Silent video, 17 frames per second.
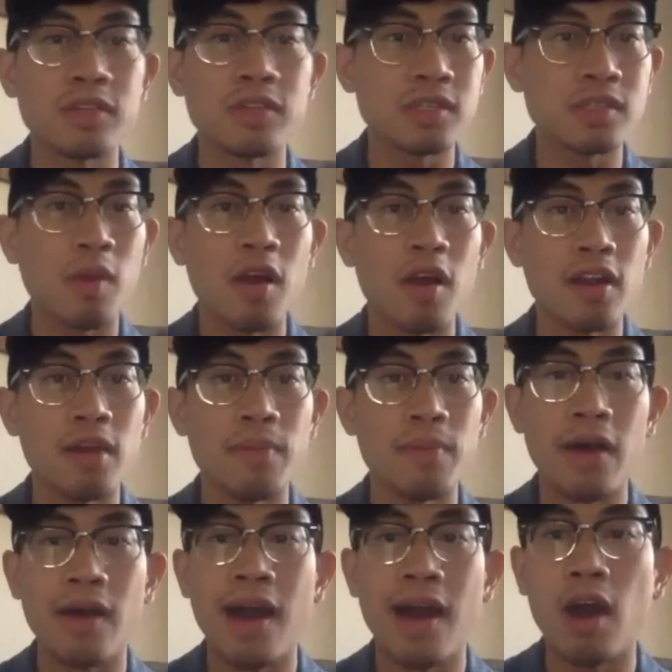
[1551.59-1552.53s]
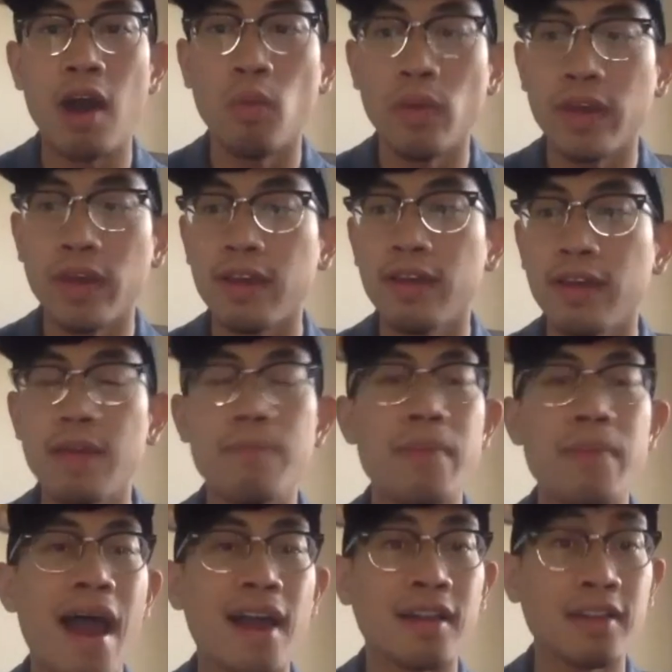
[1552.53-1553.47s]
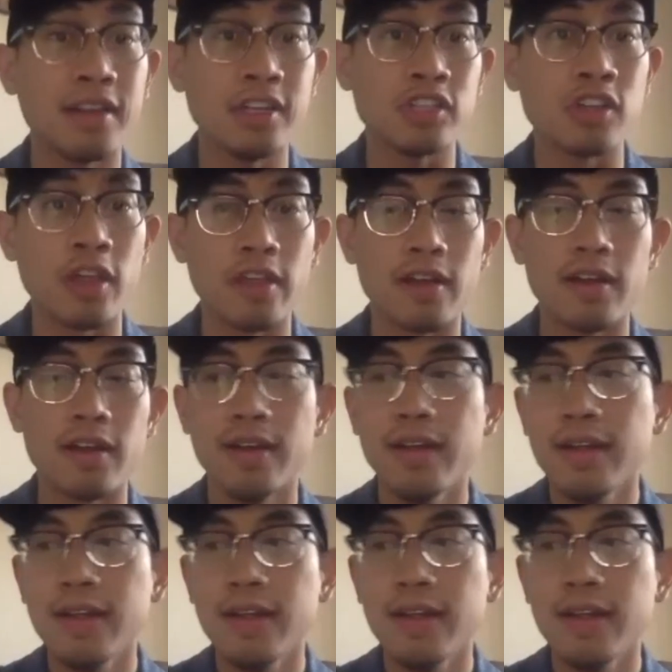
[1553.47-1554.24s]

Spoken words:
but smart about how we impact each other.